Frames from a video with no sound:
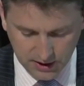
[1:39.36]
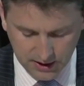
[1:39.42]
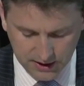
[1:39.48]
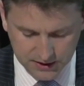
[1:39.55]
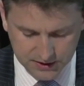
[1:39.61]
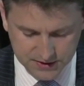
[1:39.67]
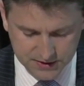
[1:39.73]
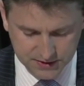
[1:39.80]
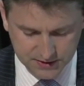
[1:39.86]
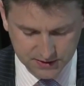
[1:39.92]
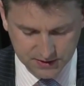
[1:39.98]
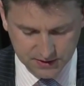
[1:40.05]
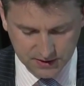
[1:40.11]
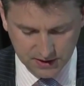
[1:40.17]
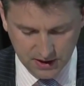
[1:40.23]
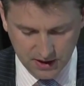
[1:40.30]
And
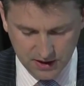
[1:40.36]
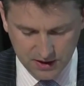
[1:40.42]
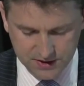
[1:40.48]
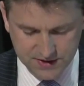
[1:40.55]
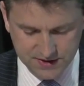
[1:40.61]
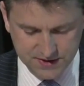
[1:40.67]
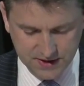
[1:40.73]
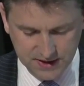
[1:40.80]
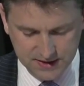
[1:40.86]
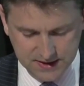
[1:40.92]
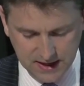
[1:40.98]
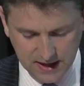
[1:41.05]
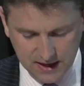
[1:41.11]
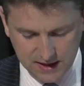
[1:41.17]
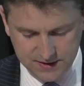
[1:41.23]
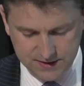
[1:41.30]
our society
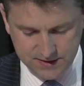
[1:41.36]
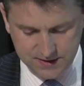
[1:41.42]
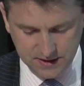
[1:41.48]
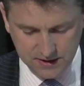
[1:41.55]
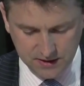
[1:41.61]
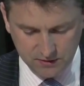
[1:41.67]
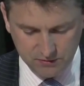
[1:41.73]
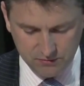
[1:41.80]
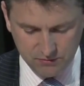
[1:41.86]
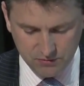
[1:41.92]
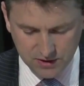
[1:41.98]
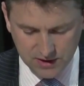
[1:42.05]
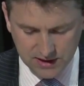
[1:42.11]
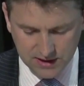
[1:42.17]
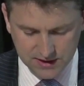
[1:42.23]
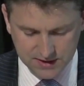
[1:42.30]
has seen a
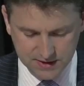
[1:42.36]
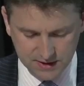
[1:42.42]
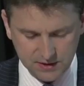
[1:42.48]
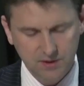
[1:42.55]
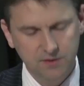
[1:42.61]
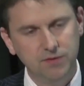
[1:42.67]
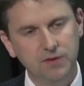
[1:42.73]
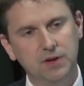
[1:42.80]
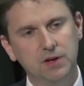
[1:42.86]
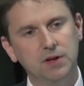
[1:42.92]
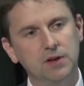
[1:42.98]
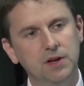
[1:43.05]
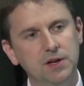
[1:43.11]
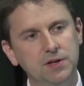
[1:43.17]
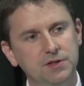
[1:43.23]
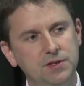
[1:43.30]
really
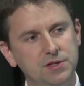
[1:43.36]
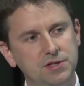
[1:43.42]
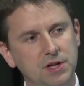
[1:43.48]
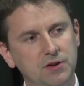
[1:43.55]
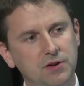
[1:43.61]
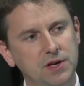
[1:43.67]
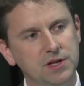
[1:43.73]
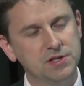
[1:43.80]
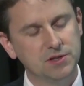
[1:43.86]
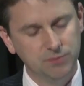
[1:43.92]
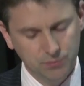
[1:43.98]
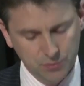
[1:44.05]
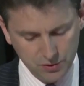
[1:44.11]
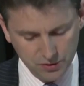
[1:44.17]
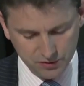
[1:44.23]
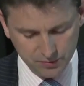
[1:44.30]
significant intergenerational
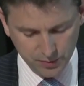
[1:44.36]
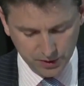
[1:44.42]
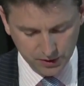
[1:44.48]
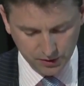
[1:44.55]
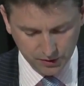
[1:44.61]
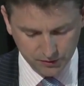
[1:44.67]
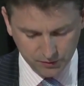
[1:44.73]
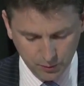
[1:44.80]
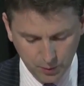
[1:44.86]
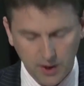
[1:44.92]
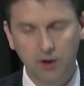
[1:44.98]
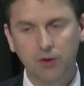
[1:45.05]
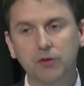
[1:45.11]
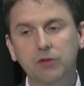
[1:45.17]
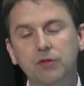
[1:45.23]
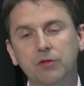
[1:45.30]
movement of
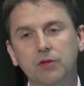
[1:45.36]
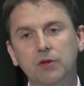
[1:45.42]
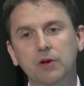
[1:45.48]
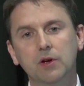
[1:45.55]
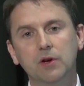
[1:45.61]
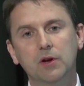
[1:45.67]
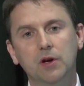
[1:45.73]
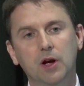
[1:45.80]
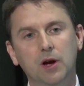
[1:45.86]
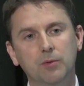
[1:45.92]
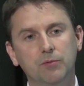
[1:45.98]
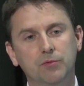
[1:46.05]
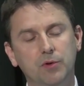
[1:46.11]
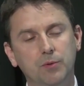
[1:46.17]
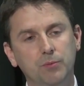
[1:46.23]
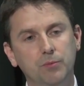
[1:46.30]
wealth
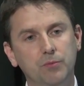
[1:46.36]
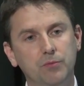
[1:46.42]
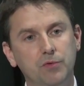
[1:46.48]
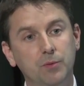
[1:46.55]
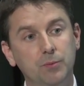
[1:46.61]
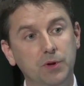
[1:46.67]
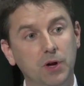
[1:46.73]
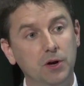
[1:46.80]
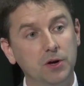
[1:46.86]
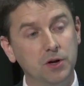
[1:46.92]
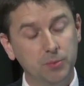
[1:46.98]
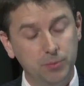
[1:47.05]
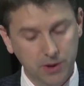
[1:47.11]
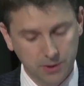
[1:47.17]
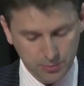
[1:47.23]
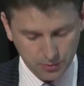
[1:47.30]
from younger
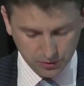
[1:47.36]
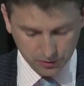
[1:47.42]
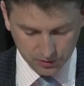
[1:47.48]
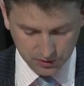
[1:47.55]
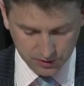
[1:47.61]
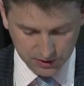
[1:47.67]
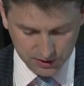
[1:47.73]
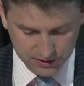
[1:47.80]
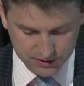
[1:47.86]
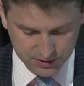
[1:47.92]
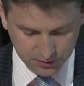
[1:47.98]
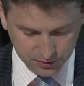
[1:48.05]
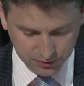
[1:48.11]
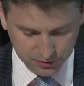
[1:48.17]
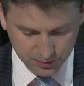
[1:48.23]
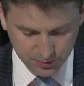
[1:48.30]
people to
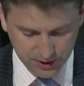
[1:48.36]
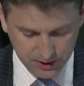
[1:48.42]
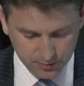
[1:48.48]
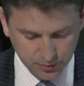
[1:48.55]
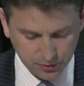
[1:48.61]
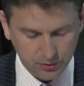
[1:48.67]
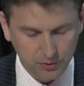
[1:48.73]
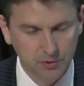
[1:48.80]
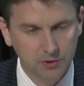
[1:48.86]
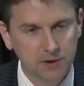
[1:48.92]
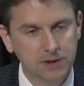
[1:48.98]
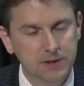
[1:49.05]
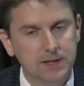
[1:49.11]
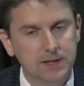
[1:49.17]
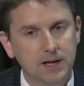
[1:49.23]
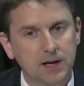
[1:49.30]
older people.
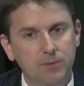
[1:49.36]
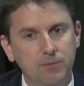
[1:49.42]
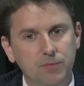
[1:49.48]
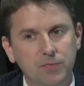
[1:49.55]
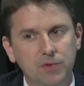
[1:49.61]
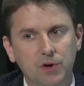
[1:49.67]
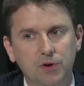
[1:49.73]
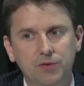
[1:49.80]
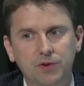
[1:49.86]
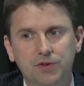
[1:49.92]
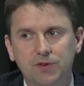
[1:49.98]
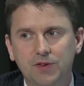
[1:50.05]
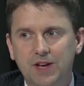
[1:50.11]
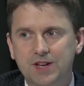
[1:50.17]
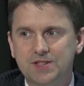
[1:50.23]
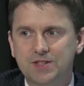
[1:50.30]
The Office
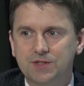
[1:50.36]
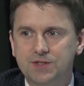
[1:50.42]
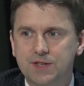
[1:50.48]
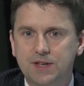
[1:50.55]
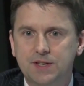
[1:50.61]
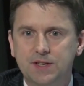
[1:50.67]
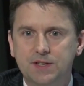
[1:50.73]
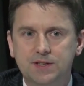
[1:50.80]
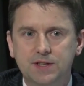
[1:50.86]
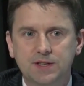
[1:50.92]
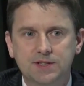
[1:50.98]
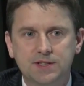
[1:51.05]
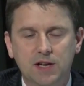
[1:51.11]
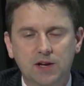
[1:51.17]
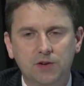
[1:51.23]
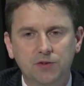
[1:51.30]
of National
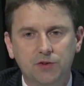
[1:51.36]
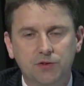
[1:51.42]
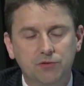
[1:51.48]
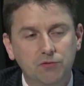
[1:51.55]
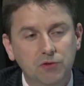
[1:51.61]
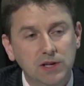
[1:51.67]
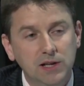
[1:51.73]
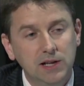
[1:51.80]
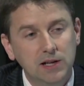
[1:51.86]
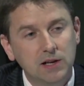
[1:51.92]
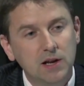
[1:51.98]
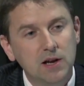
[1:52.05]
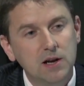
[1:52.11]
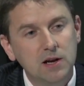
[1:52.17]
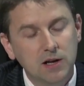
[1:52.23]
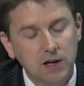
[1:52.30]
Statistics tells us really
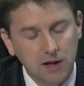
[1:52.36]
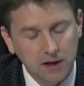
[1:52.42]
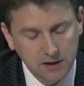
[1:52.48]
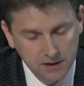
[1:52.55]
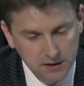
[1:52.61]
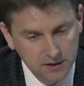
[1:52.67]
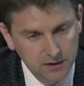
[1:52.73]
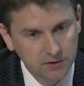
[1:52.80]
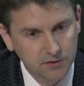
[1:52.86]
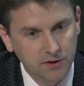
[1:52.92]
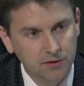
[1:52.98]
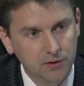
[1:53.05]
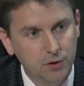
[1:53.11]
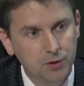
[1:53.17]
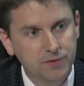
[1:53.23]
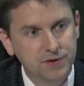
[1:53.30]
clearly
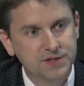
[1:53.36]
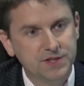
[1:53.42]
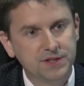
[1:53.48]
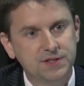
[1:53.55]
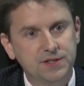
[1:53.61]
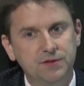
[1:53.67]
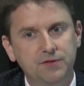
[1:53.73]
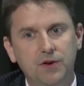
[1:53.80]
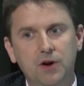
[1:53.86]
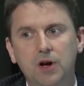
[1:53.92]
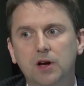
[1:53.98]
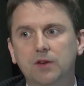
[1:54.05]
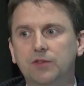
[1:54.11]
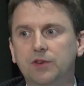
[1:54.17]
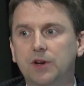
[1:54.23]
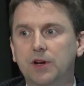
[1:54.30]
that the over
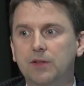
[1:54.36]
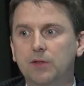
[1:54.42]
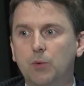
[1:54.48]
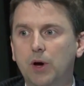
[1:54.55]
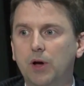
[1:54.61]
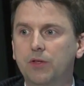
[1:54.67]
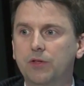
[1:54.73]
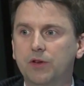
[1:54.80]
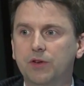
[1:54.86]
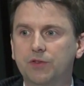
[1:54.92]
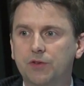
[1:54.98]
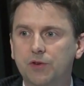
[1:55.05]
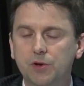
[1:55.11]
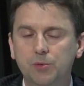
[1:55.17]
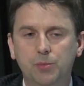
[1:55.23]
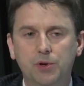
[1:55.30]
65s are now the
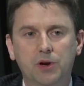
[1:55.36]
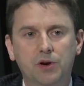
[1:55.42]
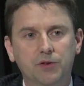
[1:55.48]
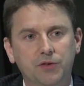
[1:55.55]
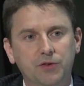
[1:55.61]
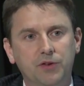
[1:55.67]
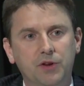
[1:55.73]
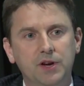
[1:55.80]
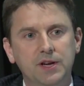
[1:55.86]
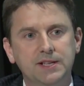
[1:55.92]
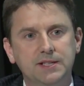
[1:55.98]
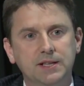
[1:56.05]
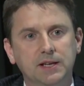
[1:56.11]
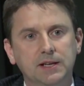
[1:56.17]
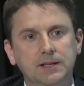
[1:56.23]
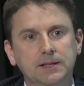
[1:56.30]
wealthiest group in our
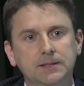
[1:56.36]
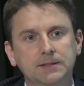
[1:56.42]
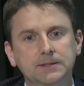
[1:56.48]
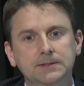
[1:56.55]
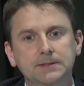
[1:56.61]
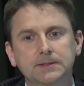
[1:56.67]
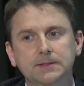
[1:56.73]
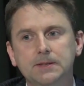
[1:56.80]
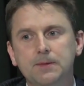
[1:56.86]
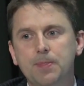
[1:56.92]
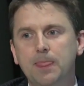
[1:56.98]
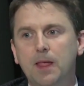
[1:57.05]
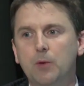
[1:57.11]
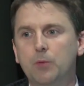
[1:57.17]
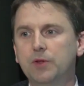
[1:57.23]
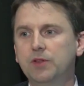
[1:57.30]
society.
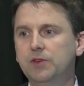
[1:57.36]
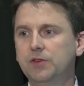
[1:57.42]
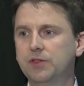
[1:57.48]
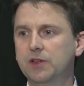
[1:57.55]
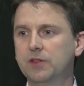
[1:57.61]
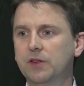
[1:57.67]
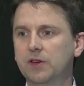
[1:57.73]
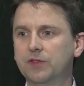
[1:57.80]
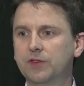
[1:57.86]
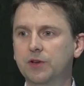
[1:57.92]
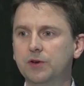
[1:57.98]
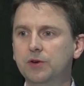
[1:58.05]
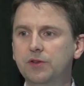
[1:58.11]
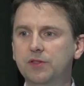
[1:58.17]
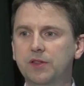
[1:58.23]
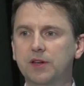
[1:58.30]
Now, whether you think that's a
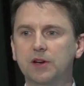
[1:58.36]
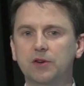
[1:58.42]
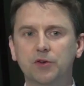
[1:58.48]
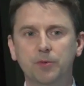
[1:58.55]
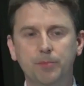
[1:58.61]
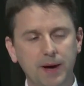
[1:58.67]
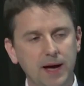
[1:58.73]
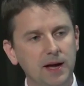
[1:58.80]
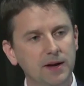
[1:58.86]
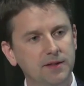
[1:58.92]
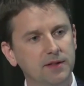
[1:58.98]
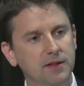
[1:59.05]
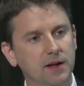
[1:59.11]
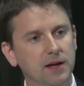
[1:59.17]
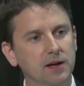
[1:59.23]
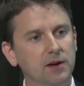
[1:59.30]
good thing or a bad
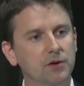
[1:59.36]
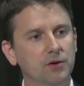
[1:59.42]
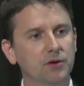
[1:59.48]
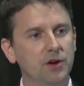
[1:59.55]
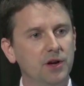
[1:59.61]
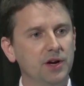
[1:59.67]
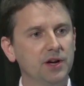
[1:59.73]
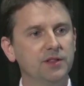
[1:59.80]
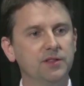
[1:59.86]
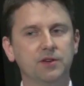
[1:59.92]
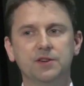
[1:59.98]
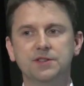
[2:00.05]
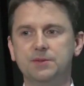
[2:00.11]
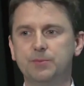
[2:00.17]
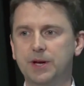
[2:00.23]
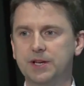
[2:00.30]
thing, or neither,
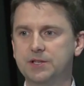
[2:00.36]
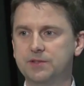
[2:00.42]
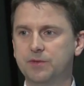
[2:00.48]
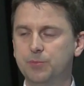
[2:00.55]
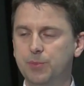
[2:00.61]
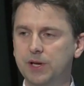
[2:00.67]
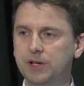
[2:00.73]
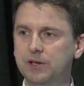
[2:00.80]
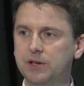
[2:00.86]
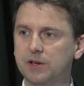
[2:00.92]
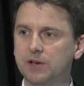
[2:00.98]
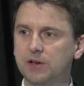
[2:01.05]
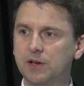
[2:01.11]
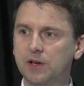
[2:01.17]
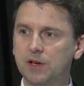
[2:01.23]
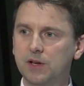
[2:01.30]
is a matter of
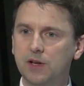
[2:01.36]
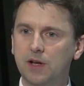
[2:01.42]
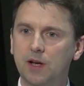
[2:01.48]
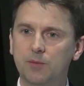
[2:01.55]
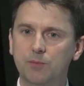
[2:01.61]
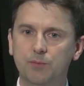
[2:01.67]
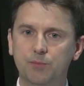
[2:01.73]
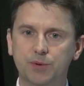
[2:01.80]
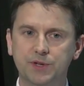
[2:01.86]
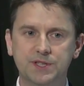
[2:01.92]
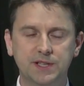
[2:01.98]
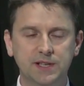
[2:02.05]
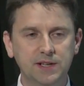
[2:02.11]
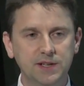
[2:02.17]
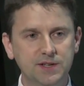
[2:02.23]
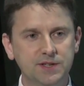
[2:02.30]
opinion. But
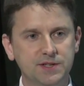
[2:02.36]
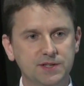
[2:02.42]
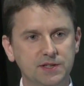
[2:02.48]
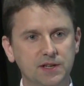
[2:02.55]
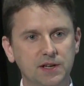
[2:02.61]
it is